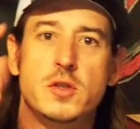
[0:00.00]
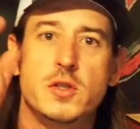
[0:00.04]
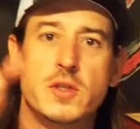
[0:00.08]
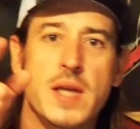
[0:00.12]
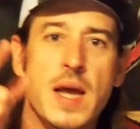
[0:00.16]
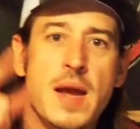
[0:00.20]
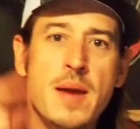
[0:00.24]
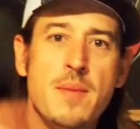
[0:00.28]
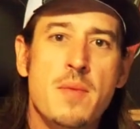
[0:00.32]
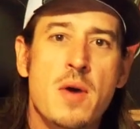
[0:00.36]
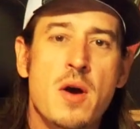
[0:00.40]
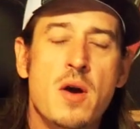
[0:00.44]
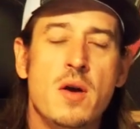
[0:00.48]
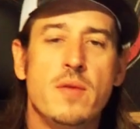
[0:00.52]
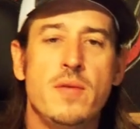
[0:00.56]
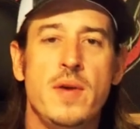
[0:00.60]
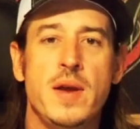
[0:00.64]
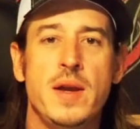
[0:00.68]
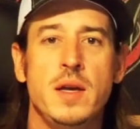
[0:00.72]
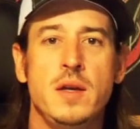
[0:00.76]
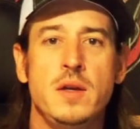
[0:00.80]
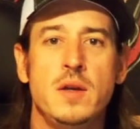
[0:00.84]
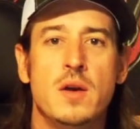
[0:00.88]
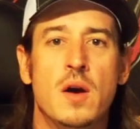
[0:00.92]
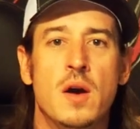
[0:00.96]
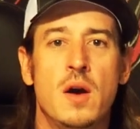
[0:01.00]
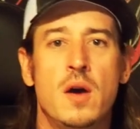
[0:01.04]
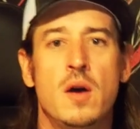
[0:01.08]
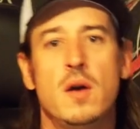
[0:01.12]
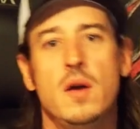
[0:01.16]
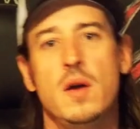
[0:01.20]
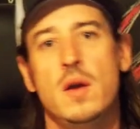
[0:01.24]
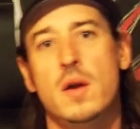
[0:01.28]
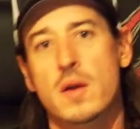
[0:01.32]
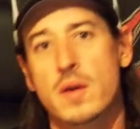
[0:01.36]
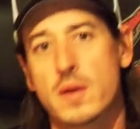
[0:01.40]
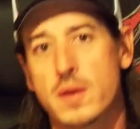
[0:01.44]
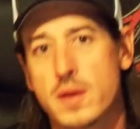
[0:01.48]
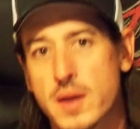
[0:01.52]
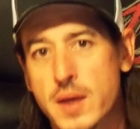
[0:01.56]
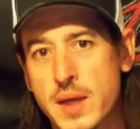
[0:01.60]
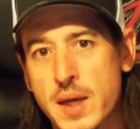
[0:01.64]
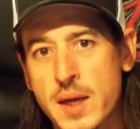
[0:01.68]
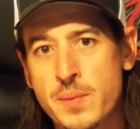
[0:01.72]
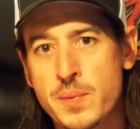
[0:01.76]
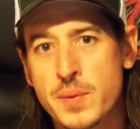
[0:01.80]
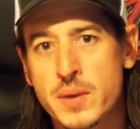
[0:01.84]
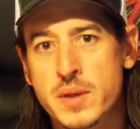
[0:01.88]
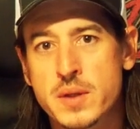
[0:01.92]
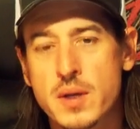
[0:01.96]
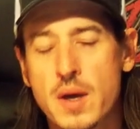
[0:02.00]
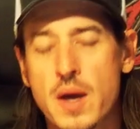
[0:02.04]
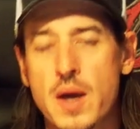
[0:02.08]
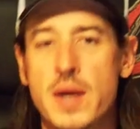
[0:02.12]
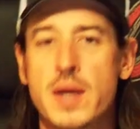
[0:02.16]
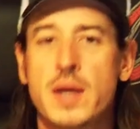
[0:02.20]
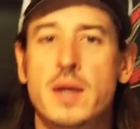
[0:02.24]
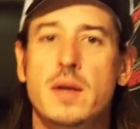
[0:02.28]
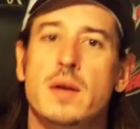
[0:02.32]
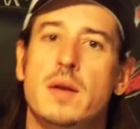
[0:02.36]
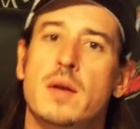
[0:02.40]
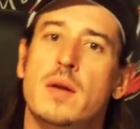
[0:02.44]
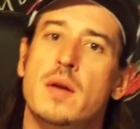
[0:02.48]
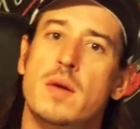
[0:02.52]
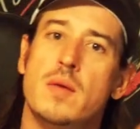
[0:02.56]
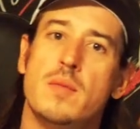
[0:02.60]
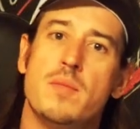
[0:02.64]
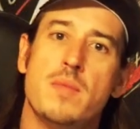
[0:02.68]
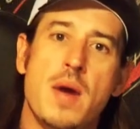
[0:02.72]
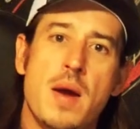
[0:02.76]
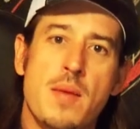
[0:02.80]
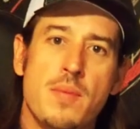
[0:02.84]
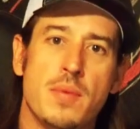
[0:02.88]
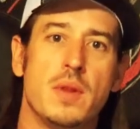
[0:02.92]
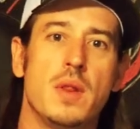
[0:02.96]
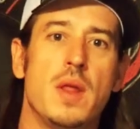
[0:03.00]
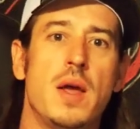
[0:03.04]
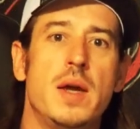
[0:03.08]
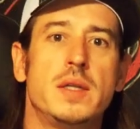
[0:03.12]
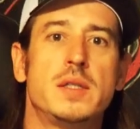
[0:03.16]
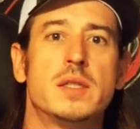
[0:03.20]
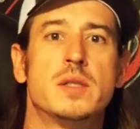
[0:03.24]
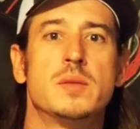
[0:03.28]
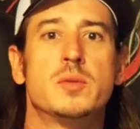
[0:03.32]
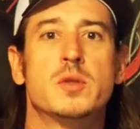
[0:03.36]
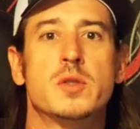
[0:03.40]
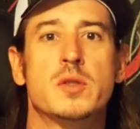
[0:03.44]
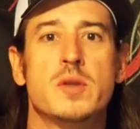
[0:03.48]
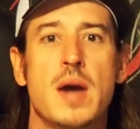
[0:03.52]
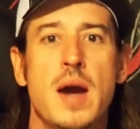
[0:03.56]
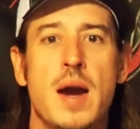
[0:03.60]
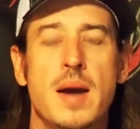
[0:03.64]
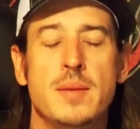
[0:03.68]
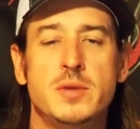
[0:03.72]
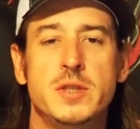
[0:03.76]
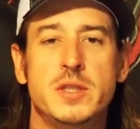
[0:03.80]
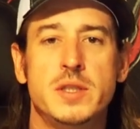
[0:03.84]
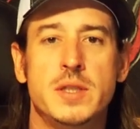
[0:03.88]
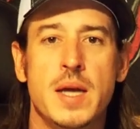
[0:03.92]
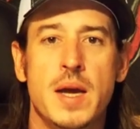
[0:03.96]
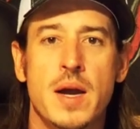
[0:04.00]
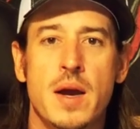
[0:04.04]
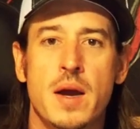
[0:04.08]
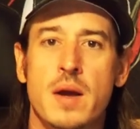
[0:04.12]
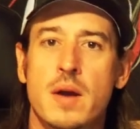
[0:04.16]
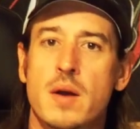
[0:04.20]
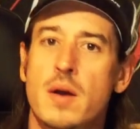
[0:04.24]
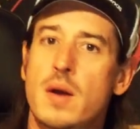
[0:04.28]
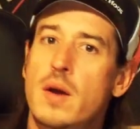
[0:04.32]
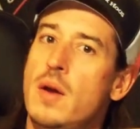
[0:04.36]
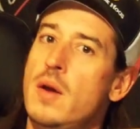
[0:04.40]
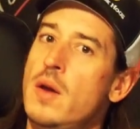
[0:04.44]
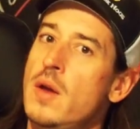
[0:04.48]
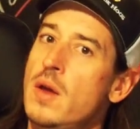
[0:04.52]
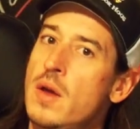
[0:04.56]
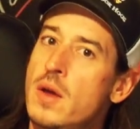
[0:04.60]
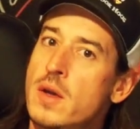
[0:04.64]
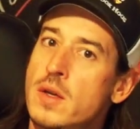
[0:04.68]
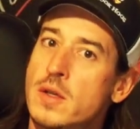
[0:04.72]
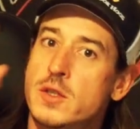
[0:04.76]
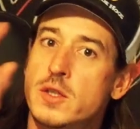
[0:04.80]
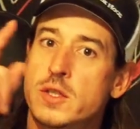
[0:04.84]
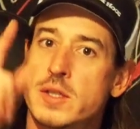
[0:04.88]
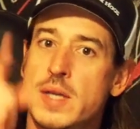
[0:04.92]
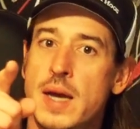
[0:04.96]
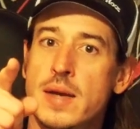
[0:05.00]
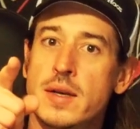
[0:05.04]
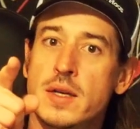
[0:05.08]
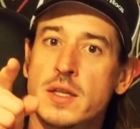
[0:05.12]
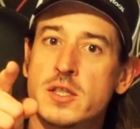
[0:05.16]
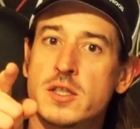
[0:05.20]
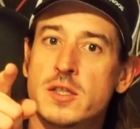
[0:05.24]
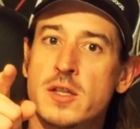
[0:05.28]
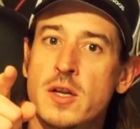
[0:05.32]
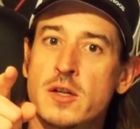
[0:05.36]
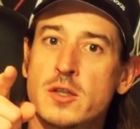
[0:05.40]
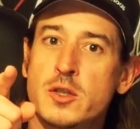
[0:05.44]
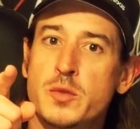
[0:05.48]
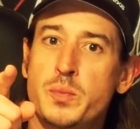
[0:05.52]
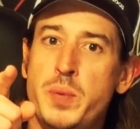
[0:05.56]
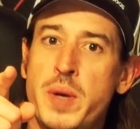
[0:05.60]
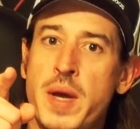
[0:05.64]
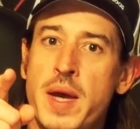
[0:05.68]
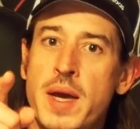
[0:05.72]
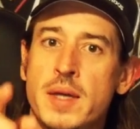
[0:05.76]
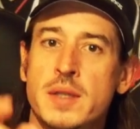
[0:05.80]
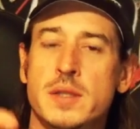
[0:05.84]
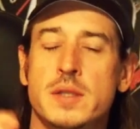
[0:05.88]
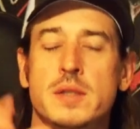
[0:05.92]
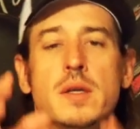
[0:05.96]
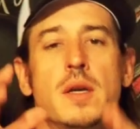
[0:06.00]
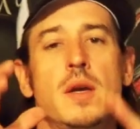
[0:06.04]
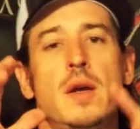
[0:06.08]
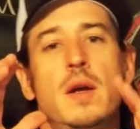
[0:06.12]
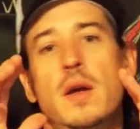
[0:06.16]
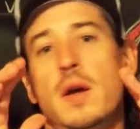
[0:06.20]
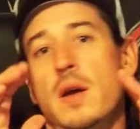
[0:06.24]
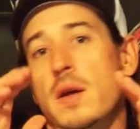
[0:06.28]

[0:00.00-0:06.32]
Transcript: stay motivated, y'all. Keep it tight. Remember, like, subscribe, share. Send us those pics.